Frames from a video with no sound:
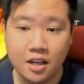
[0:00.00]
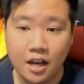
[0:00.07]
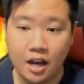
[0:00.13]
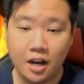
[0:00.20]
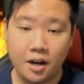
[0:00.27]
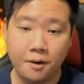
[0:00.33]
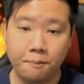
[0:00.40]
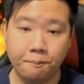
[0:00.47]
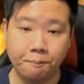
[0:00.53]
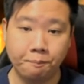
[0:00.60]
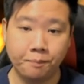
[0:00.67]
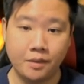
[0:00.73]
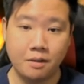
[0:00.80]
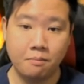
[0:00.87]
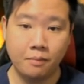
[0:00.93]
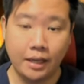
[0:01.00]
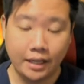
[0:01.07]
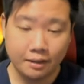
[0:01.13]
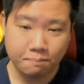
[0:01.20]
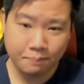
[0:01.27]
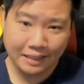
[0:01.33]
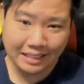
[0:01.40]

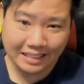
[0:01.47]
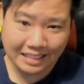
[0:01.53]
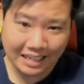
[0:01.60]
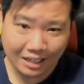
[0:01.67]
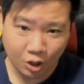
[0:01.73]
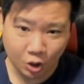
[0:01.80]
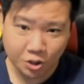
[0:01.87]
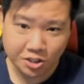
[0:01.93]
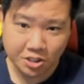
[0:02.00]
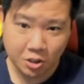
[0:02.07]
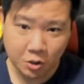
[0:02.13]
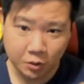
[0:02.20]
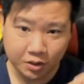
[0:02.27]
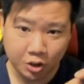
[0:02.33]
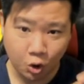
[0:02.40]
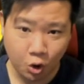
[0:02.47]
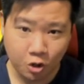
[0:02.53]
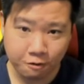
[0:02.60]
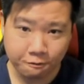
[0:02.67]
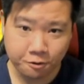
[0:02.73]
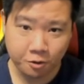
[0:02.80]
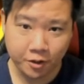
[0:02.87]
But also the Horn
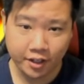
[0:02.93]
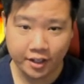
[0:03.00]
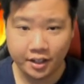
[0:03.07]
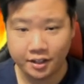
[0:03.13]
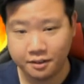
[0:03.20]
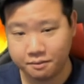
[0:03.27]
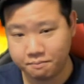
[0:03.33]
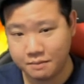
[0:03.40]
of Fury,